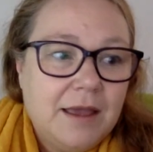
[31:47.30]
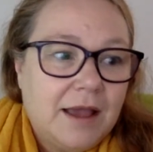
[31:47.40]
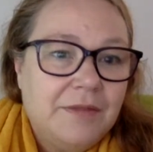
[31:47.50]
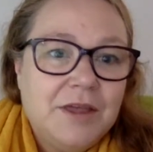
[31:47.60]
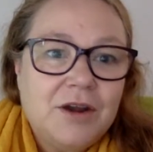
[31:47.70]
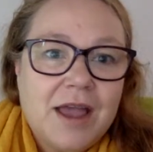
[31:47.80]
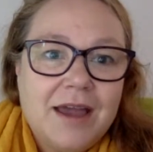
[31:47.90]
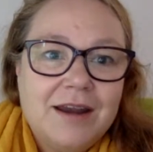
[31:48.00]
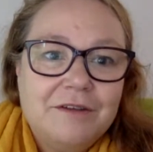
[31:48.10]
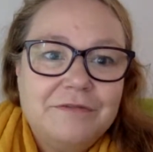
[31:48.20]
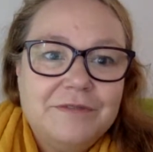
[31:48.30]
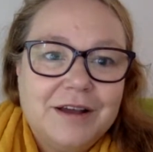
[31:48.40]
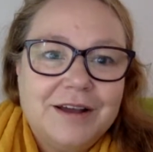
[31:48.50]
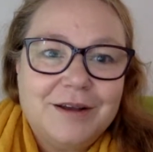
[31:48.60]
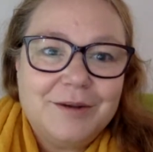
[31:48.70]
And then I had,
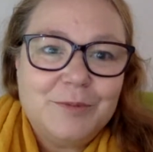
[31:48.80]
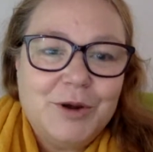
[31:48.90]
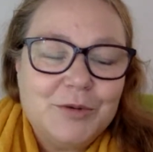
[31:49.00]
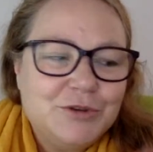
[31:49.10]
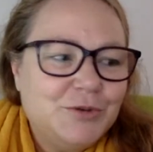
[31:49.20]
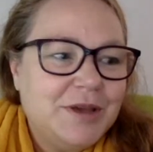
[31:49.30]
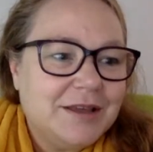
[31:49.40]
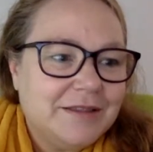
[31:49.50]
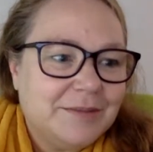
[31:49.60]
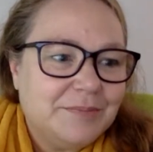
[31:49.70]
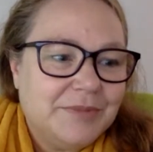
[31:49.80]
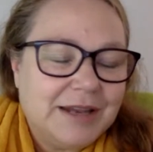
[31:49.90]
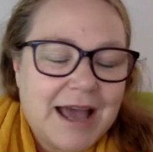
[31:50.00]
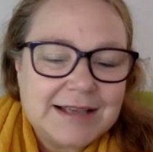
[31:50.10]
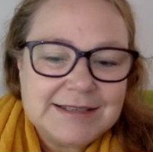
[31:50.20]
when I was doing the
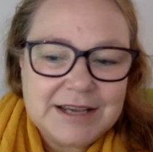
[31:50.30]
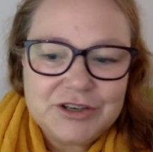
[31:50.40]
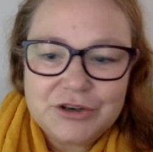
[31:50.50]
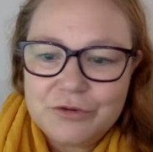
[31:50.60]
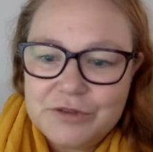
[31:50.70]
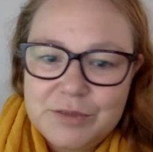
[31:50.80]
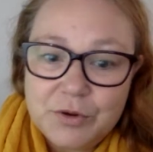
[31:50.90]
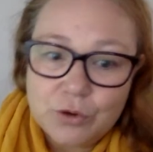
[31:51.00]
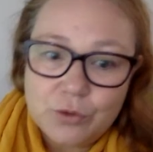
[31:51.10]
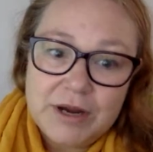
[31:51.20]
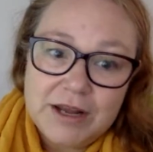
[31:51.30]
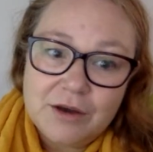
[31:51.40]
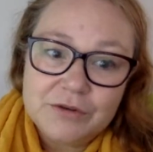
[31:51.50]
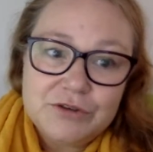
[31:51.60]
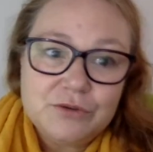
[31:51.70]
last session on reciprocal reading,
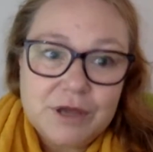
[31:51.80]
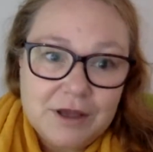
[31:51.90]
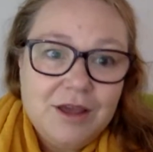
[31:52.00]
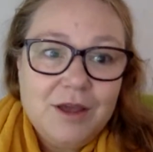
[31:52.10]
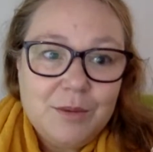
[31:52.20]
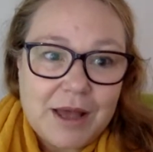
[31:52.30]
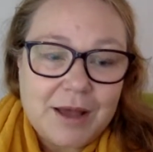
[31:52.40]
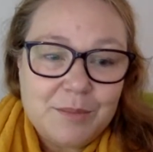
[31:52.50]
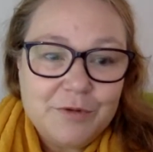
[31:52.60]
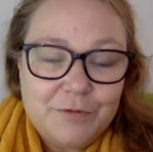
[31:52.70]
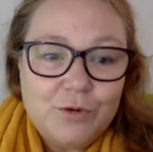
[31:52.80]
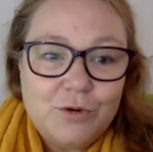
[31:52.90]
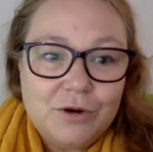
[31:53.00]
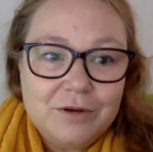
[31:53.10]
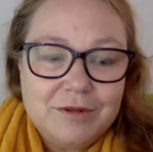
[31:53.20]
I was doing
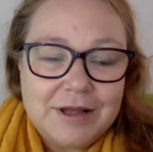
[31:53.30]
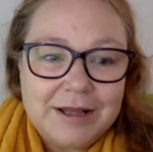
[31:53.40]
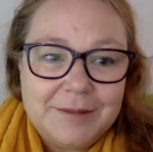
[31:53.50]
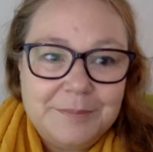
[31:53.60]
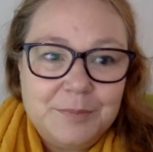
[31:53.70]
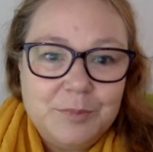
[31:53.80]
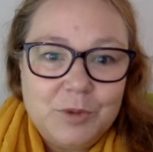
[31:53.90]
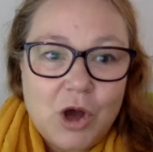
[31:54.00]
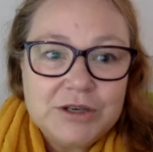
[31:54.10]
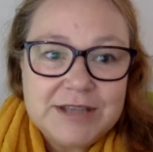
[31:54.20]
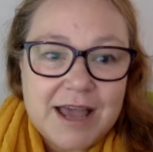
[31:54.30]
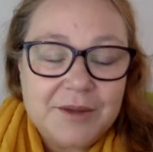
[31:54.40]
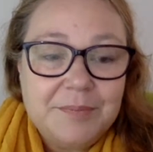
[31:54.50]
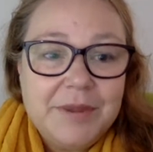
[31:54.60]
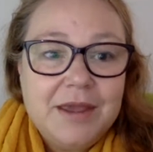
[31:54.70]
before
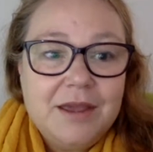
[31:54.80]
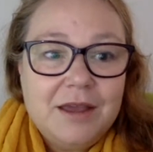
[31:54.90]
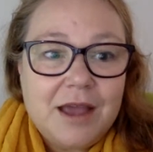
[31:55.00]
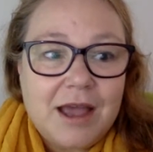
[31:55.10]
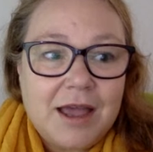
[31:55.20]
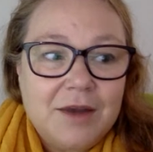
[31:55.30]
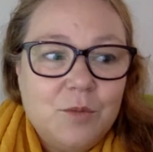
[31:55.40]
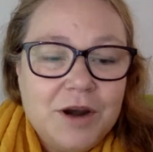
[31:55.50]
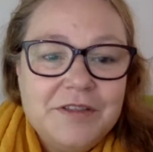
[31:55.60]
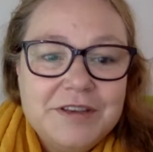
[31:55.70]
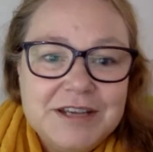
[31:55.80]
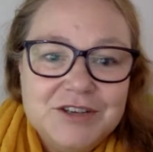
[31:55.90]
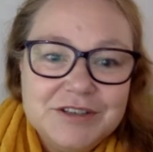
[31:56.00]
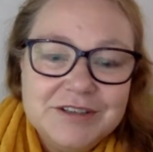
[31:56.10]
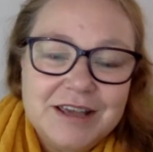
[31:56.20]
lockdown, and one of the
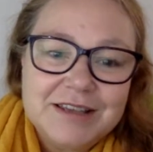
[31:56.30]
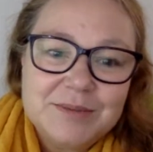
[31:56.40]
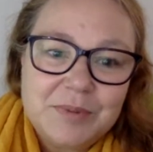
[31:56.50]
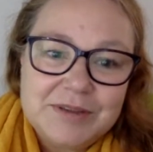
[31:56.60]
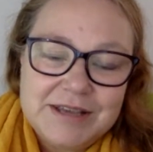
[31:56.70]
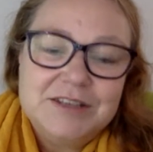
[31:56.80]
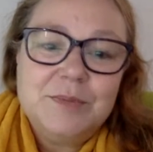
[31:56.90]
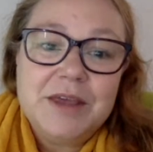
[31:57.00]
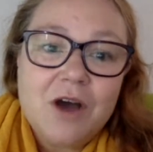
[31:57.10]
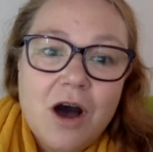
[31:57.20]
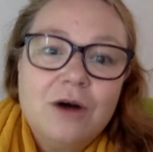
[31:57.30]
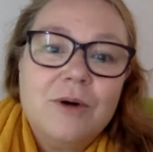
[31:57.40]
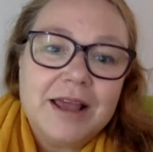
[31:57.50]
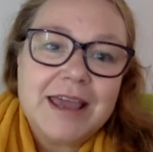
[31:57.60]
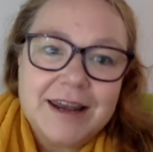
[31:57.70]
teachers said to me, oh,
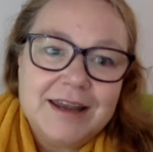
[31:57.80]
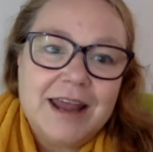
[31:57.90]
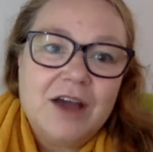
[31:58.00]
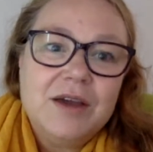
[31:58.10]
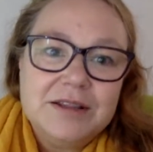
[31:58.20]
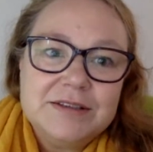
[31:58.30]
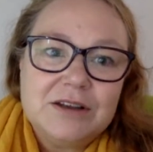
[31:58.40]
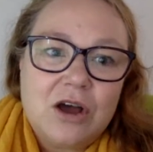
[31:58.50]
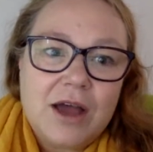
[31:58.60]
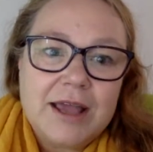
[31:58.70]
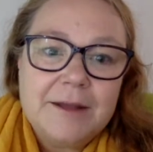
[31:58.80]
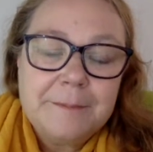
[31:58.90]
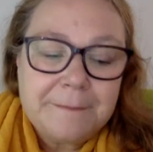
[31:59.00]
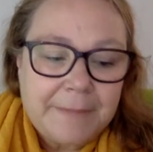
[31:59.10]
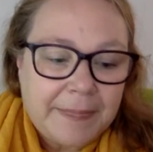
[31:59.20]
I get it now. It's like,
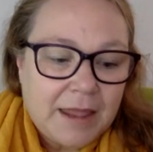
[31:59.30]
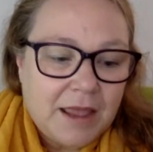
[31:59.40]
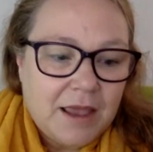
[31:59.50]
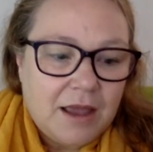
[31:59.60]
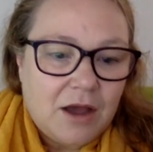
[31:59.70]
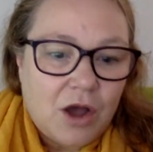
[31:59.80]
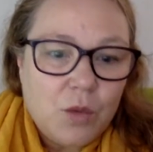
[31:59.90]
I